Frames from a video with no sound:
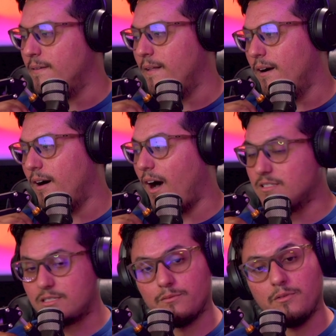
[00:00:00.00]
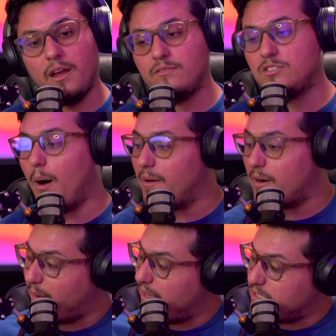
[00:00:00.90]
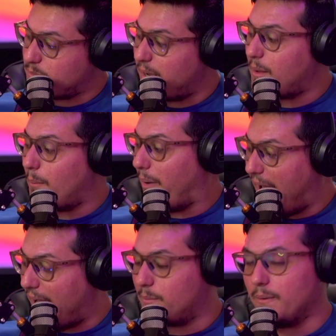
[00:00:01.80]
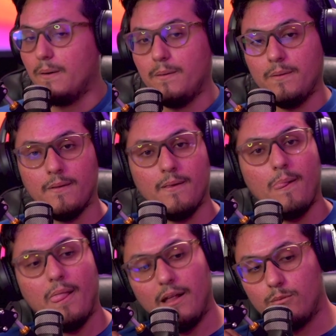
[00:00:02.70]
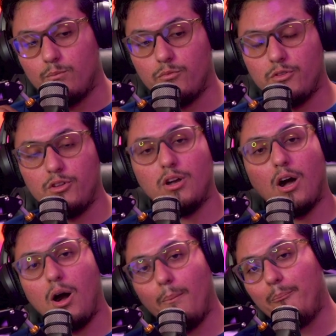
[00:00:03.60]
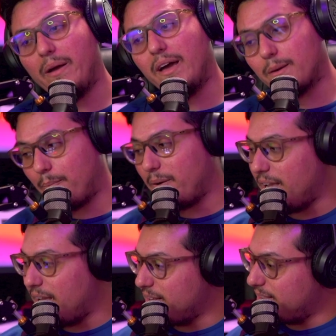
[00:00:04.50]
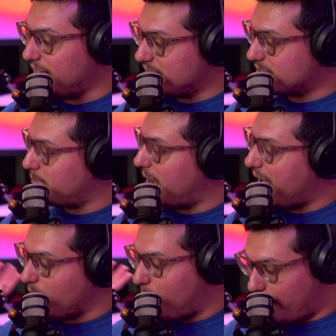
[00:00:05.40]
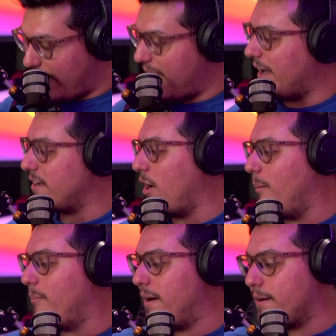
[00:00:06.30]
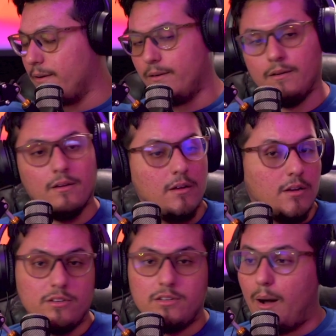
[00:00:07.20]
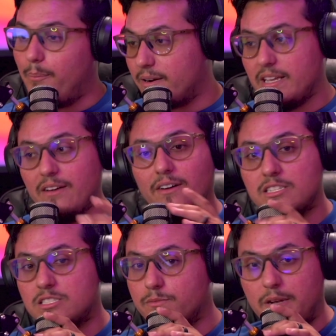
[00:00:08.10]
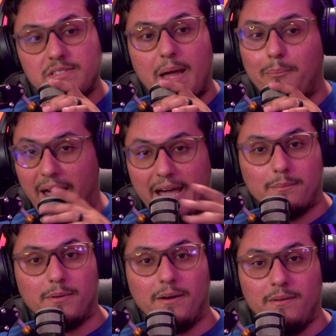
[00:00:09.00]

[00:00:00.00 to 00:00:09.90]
Austin Reeves, y'all better pay this man the bag, bro. Y'all better pay this man the bag. Y'all better give Austin Reeves that bag, bro.